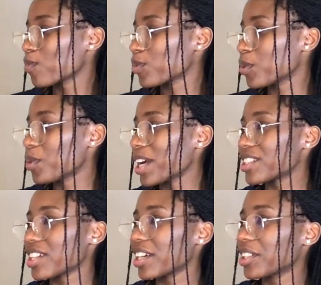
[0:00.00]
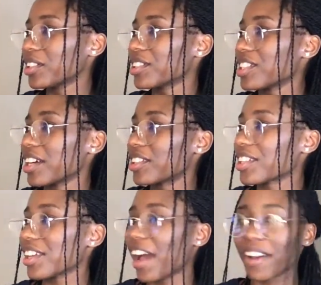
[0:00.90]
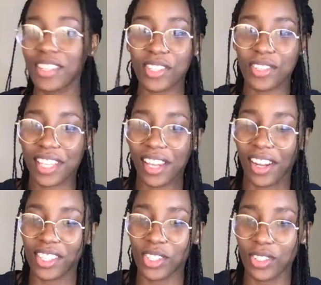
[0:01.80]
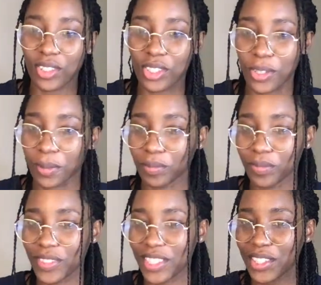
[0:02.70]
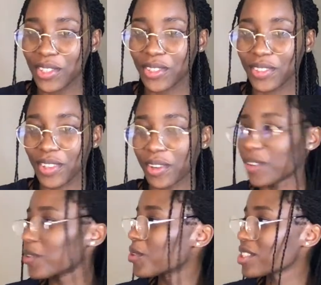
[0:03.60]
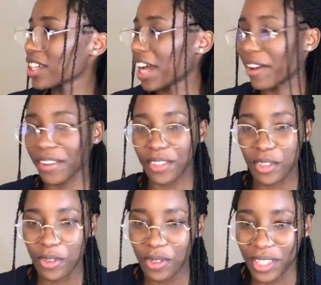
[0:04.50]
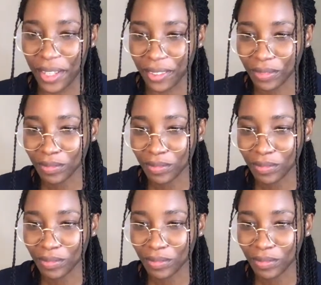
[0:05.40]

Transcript: Wait, Jungkookie, how did you get onto YouTube? Whose account are you using?